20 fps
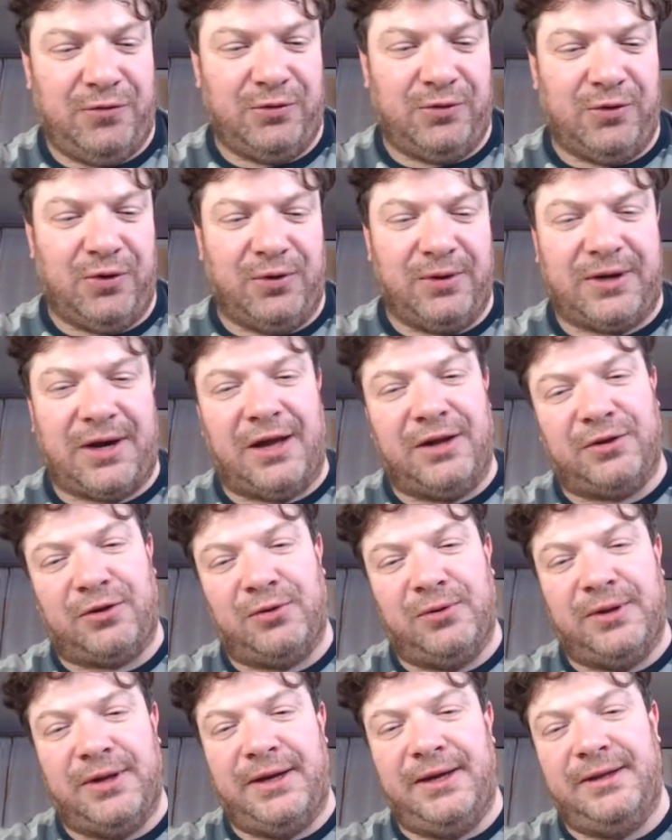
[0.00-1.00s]
you don't
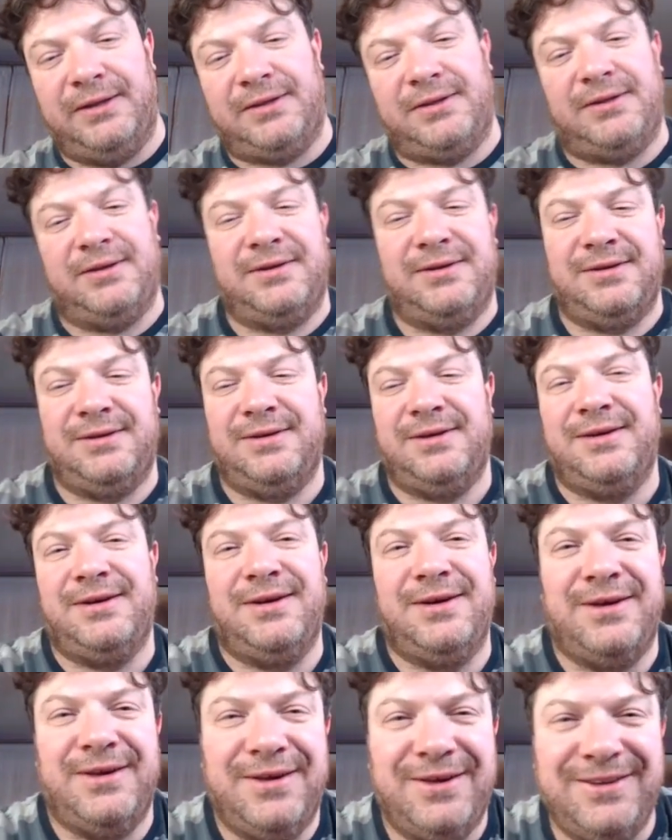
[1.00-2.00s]
calculate
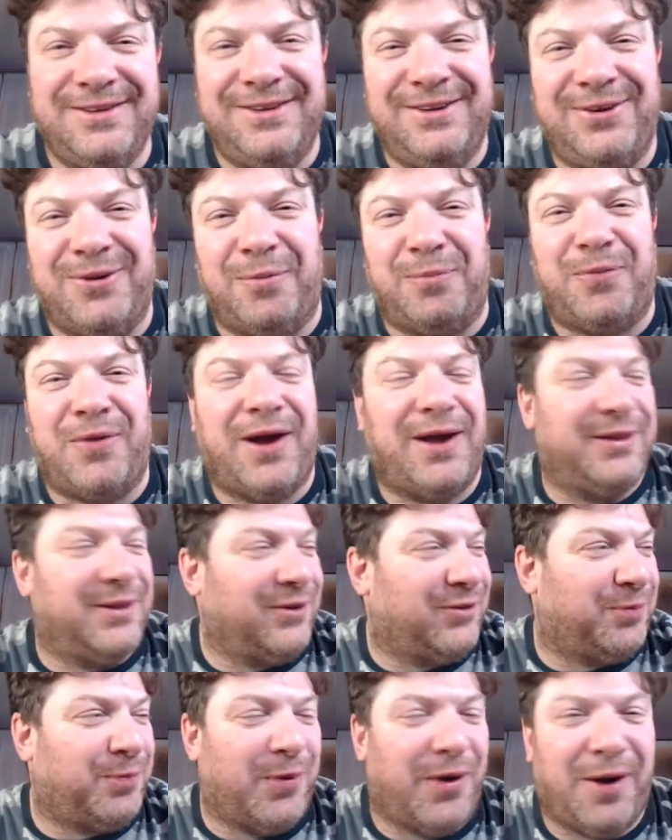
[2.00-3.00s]
your
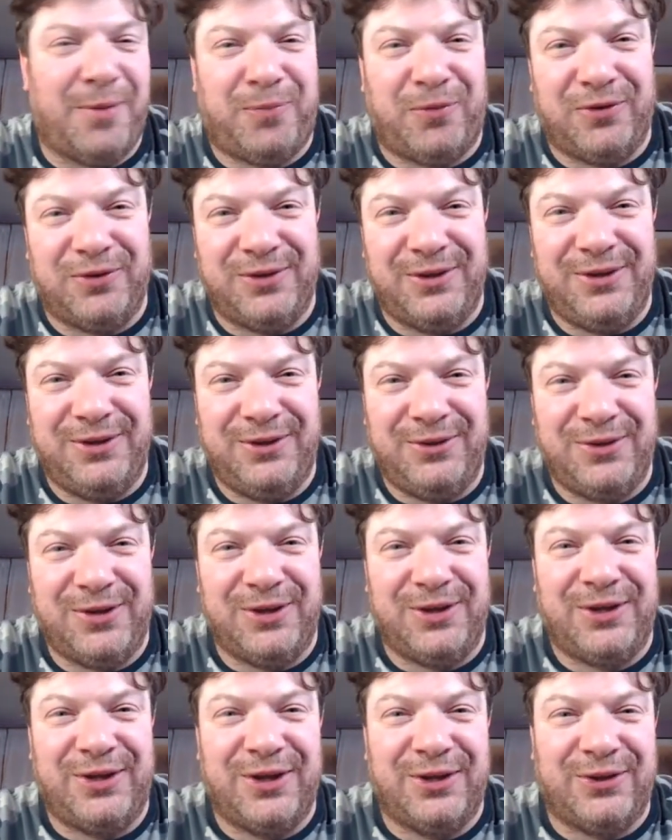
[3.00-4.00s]
products properly, you're
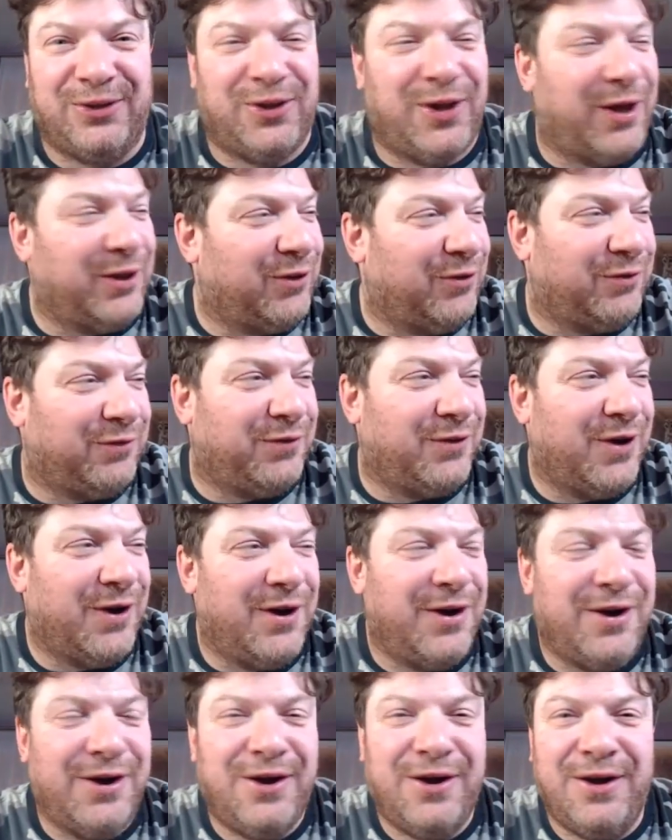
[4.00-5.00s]
gonna get a lot of
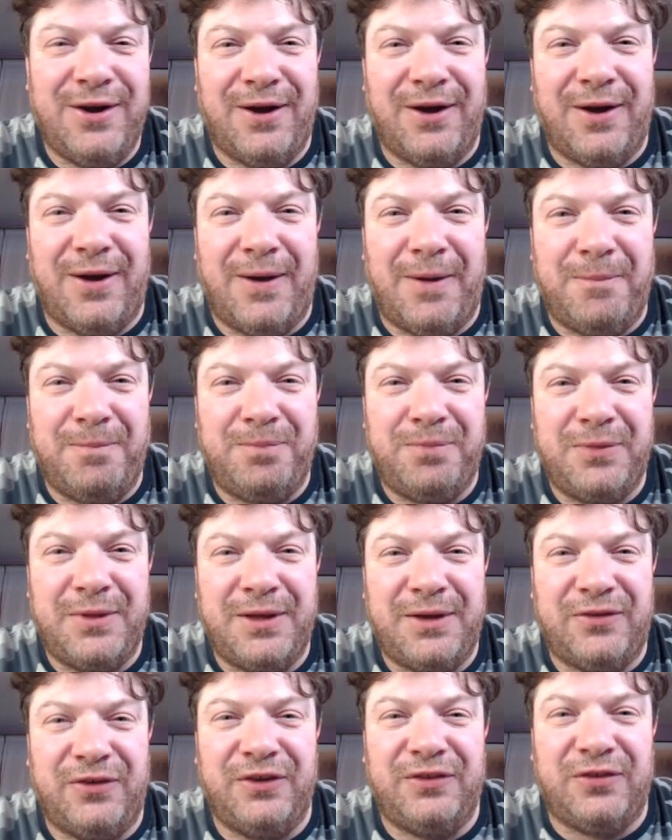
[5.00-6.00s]

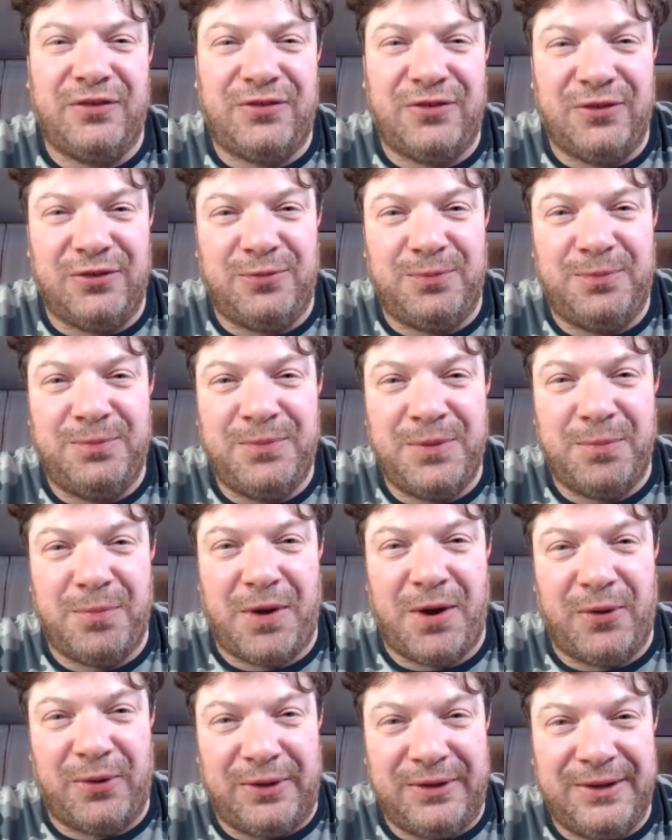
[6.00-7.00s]
criticism
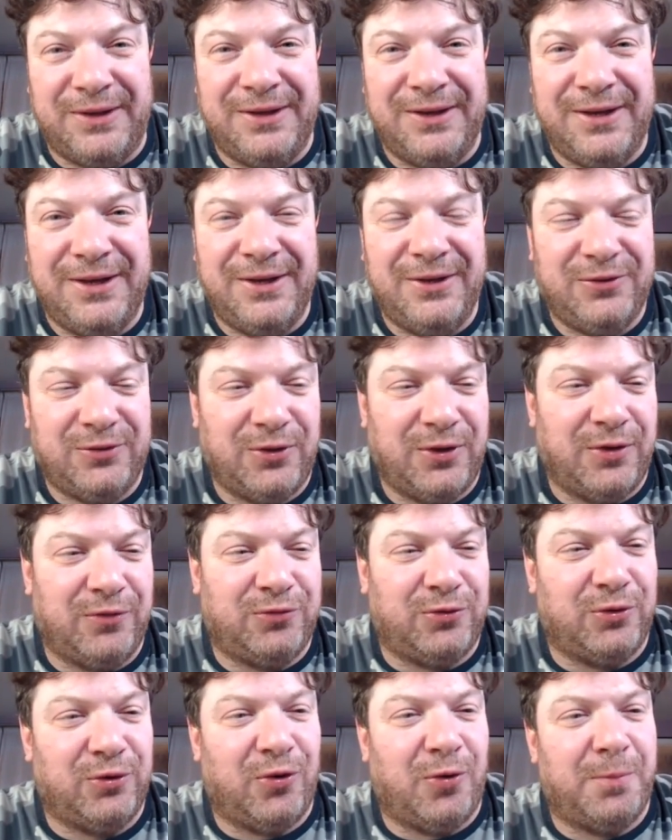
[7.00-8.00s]
about it. So you have
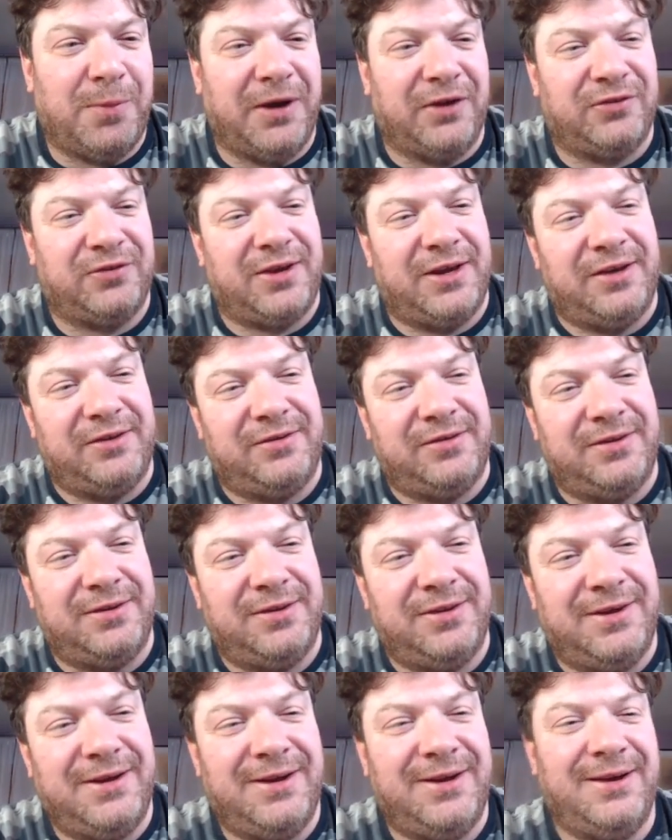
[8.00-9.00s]
to know math, guys,
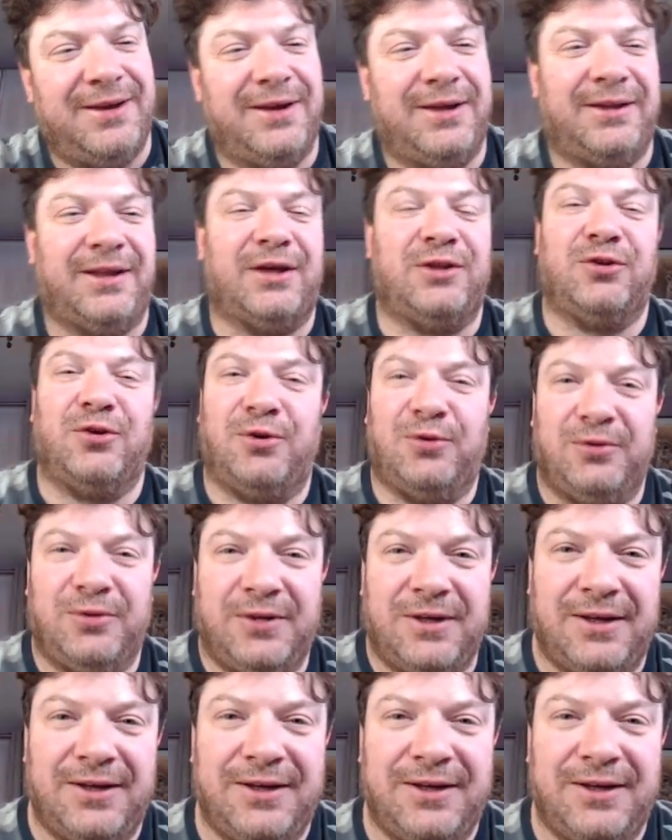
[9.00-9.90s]
and I don't.